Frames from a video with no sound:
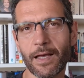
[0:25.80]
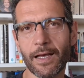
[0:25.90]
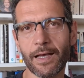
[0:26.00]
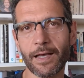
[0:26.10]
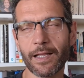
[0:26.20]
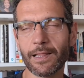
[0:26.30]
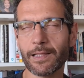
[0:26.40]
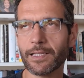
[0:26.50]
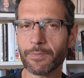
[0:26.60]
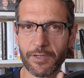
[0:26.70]
Uh, a
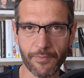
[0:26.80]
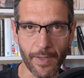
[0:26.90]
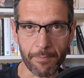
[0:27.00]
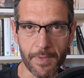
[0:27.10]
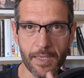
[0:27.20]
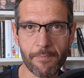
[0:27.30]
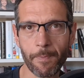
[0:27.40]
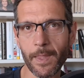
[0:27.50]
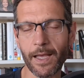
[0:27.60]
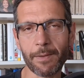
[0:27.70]
little bit about
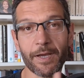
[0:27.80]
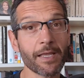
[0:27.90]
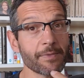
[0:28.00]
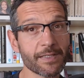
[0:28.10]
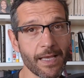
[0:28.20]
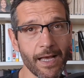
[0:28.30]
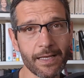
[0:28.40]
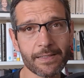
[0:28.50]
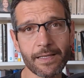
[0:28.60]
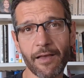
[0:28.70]
me. Uh, my name is
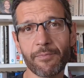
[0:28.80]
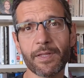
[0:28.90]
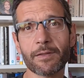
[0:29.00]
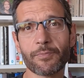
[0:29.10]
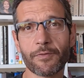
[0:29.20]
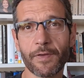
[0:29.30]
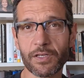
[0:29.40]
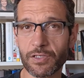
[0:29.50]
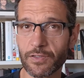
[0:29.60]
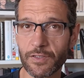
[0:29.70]
Yaz. I've been in
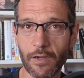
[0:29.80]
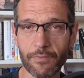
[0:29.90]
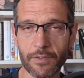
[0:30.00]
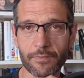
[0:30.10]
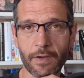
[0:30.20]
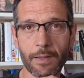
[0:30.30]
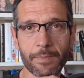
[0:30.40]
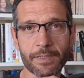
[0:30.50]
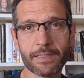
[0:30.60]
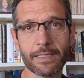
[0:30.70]
professional software
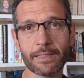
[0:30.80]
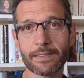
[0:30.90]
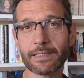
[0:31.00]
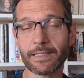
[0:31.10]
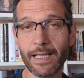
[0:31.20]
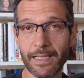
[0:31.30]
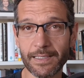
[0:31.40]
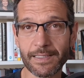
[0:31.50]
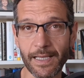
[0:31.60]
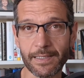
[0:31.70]
development since
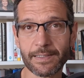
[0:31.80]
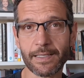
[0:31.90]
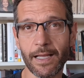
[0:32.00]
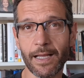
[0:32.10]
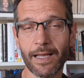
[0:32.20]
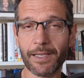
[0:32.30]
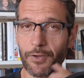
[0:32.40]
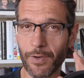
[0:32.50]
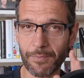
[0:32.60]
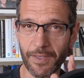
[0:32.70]
96. I
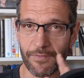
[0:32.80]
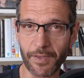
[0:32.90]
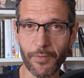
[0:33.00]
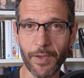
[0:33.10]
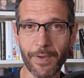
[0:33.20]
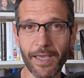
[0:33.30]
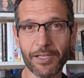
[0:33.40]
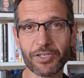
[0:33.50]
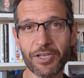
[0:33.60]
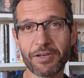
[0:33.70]
know I'm giving away my
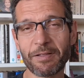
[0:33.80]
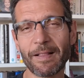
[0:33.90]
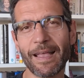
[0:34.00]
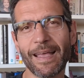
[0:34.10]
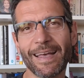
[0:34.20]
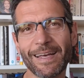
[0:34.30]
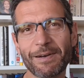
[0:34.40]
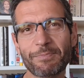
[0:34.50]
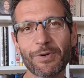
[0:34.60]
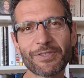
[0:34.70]
age here.
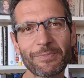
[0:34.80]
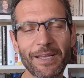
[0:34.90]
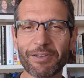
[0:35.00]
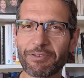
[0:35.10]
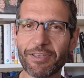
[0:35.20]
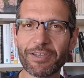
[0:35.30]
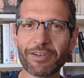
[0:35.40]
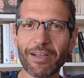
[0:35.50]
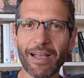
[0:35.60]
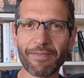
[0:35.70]
Uh, most of my
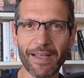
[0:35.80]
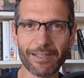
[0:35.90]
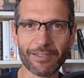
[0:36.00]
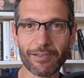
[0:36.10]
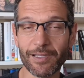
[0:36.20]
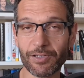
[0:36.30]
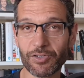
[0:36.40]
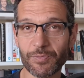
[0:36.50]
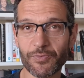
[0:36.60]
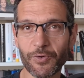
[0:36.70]
career, I've held
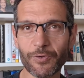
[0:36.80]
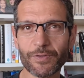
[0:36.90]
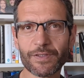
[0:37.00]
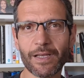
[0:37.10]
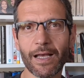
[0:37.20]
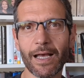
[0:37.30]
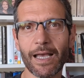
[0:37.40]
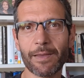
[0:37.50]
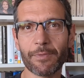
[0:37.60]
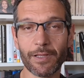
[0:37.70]
leadership roles.
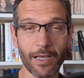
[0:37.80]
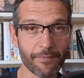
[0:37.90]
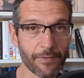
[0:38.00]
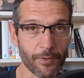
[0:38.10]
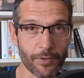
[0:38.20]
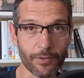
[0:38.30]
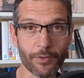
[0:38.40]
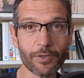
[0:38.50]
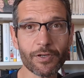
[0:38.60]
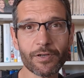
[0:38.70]
I'm a lifelong
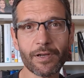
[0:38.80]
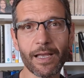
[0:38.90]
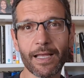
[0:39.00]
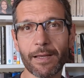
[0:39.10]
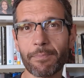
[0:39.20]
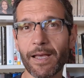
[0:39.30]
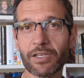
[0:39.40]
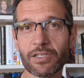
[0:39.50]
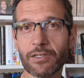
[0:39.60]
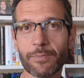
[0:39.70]
learner and I'm
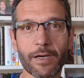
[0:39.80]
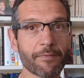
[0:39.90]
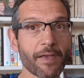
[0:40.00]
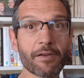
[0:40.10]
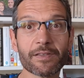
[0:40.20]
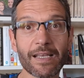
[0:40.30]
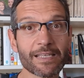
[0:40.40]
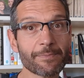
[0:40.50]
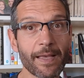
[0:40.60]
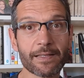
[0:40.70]
passionate about various
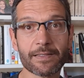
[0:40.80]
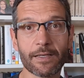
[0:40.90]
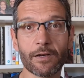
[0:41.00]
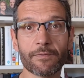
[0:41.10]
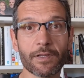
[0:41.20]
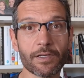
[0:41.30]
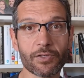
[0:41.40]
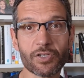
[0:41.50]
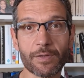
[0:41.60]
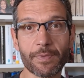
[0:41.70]
aspects of
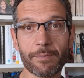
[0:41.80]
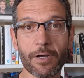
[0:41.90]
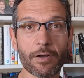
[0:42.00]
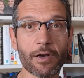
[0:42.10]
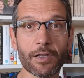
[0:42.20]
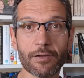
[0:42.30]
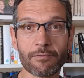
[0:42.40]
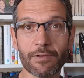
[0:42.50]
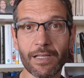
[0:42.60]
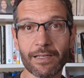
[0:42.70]
leadership, among
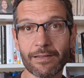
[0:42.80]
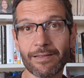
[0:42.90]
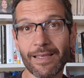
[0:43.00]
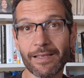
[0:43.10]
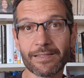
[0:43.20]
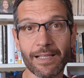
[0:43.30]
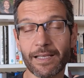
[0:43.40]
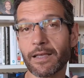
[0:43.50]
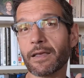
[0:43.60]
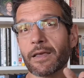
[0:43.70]
other related things
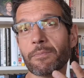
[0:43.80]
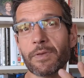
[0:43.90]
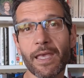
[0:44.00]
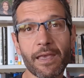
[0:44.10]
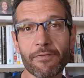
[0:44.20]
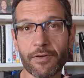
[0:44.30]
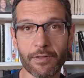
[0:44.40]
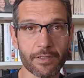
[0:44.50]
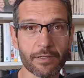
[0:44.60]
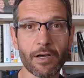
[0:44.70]
like
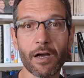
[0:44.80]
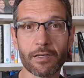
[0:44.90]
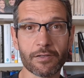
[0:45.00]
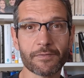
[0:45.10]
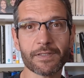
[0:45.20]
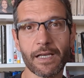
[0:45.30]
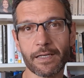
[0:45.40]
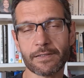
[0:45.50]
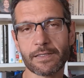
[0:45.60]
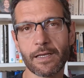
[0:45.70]
behavioral and cognitive
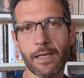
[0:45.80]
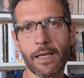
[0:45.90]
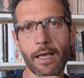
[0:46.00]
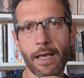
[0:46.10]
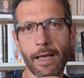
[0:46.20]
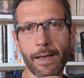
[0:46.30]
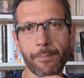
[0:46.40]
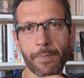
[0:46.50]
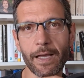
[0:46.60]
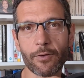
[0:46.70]
science.
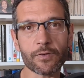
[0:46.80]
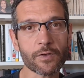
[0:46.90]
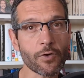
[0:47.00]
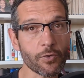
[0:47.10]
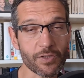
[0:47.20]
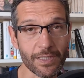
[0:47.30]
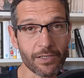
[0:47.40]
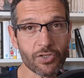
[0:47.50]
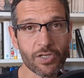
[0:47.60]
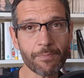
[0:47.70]
Um, I also coach
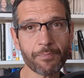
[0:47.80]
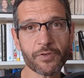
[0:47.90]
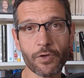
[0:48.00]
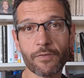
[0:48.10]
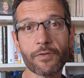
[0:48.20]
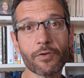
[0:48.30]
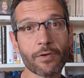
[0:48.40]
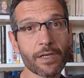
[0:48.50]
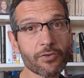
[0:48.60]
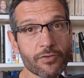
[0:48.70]
leadership. So if
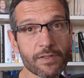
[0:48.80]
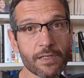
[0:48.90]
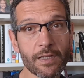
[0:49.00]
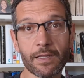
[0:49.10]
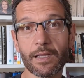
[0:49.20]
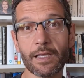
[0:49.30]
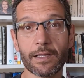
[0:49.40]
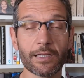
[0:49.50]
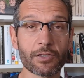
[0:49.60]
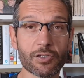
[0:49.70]
you're interested in,
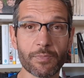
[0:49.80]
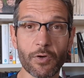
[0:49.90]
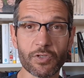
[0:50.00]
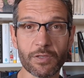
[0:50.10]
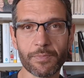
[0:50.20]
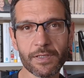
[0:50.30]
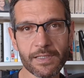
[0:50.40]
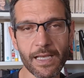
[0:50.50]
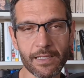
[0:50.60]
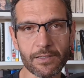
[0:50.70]
in leadership coaching,
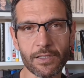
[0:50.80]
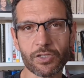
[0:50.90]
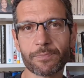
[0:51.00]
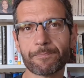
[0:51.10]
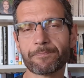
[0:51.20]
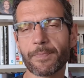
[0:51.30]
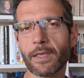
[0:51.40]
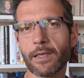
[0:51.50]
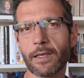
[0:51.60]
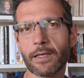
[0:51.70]
please get in touch.
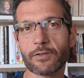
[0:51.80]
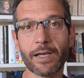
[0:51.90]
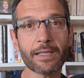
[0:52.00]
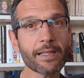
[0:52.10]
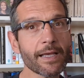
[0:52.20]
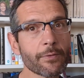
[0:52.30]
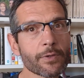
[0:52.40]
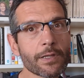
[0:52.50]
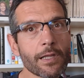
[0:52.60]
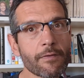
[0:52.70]
So ideally, I
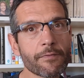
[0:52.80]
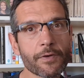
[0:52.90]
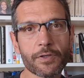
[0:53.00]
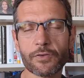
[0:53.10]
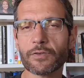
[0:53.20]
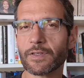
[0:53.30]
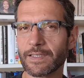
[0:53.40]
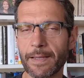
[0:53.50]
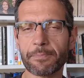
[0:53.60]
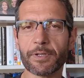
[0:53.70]
would love for you to
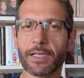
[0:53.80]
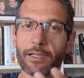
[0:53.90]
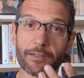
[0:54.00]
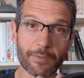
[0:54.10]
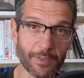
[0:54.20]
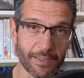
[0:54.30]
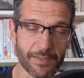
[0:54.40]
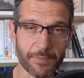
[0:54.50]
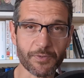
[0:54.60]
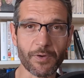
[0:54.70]
sample and ultimately
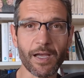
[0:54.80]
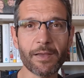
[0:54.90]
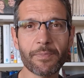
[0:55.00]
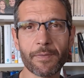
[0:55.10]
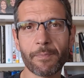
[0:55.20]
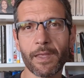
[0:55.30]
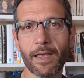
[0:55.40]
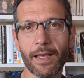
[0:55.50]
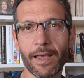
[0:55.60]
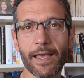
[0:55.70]
subscribe.
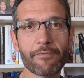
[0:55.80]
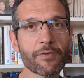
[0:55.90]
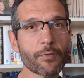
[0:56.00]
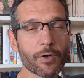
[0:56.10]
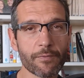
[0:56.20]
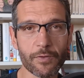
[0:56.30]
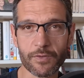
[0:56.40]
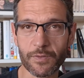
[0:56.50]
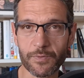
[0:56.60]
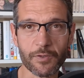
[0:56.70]
Uh, every one of
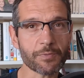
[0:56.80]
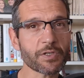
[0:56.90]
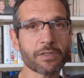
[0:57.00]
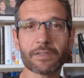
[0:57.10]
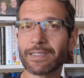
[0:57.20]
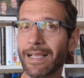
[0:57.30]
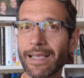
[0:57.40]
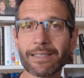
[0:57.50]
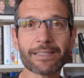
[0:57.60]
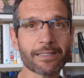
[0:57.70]
your subscriptions,
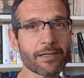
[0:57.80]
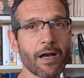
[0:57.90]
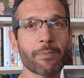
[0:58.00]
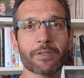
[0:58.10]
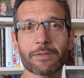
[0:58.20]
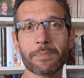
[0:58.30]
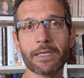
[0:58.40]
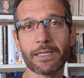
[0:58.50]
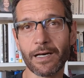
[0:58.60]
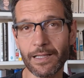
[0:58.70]
likes, and comments
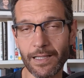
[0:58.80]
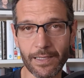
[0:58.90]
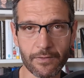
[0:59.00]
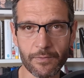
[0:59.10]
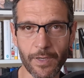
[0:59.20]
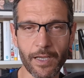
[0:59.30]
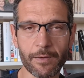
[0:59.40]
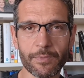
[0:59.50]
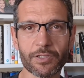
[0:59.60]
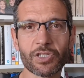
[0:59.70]
mean a lot to my
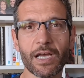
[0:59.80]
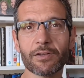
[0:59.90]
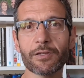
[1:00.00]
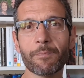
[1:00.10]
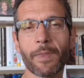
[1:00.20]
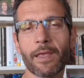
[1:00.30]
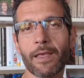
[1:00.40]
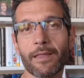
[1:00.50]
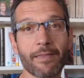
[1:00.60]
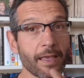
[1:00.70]
humble channel.
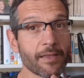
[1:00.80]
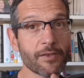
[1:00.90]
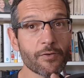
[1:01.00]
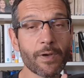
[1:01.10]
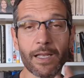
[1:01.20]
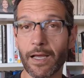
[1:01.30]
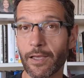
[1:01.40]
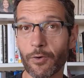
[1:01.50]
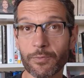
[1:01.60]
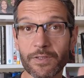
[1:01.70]
Thank you, and I
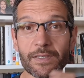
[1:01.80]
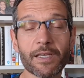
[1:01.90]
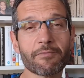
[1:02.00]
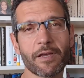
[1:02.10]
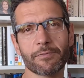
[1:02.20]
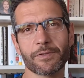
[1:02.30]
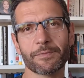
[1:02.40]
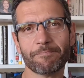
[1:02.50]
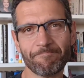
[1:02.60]
hope to see you around.